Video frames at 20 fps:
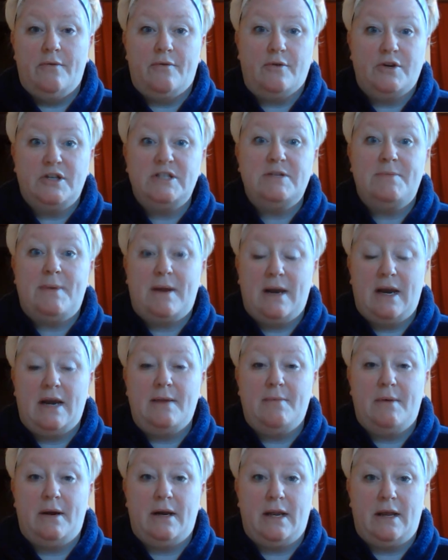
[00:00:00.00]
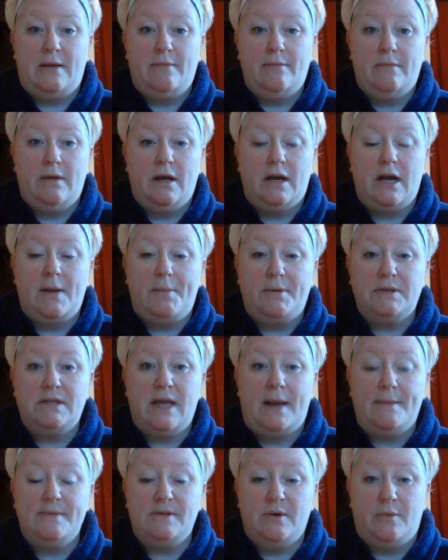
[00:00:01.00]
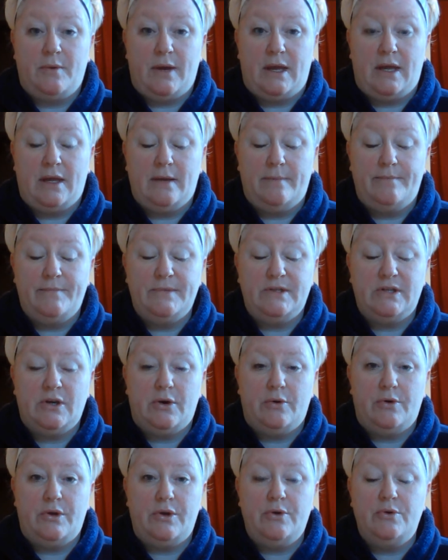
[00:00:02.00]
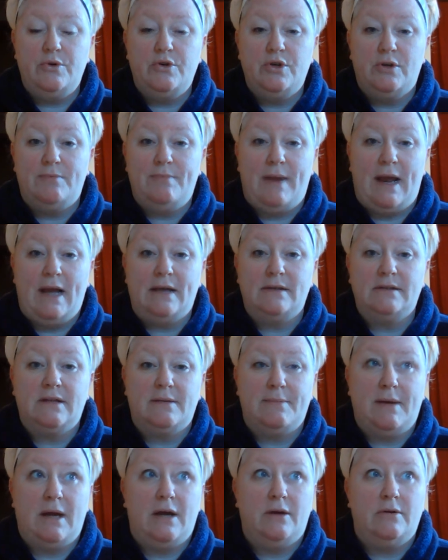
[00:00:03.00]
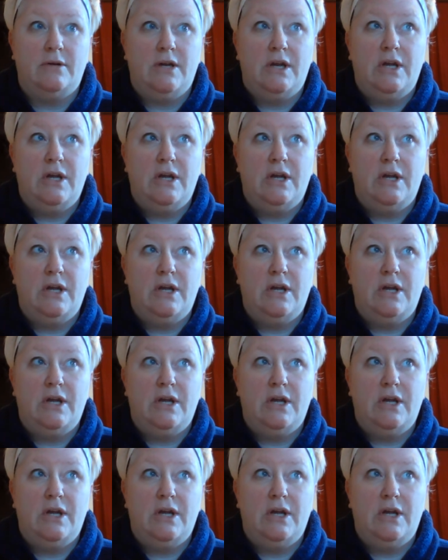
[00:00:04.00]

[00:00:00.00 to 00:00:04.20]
just about anybody a couple times a week. So you should mask about